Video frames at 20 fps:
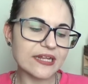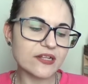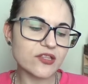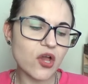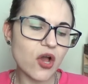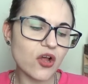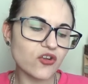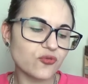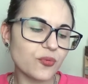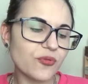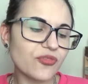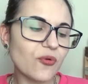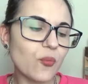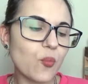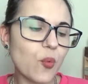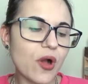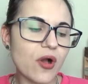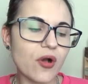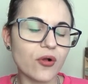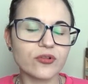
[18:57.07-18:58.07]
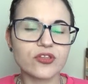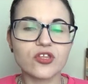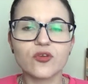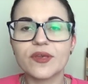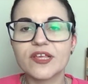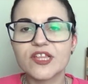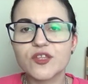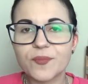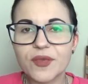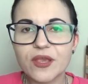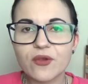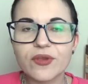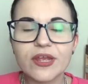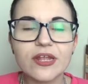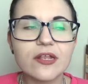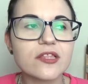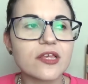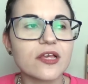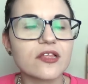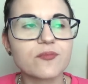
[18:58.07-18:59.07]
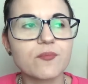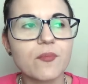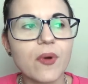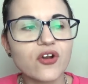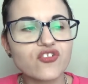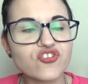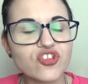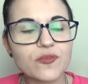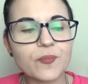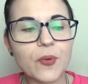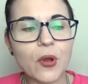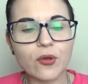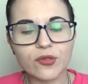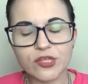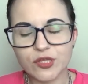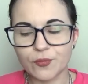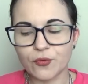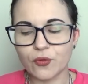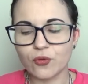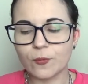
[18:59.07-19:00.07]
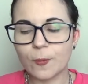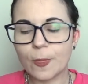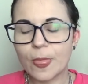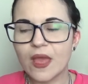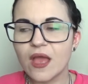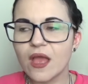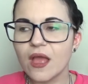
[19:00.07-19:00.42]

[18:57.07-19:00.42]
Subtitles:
in touch with the world to experience as much as possible.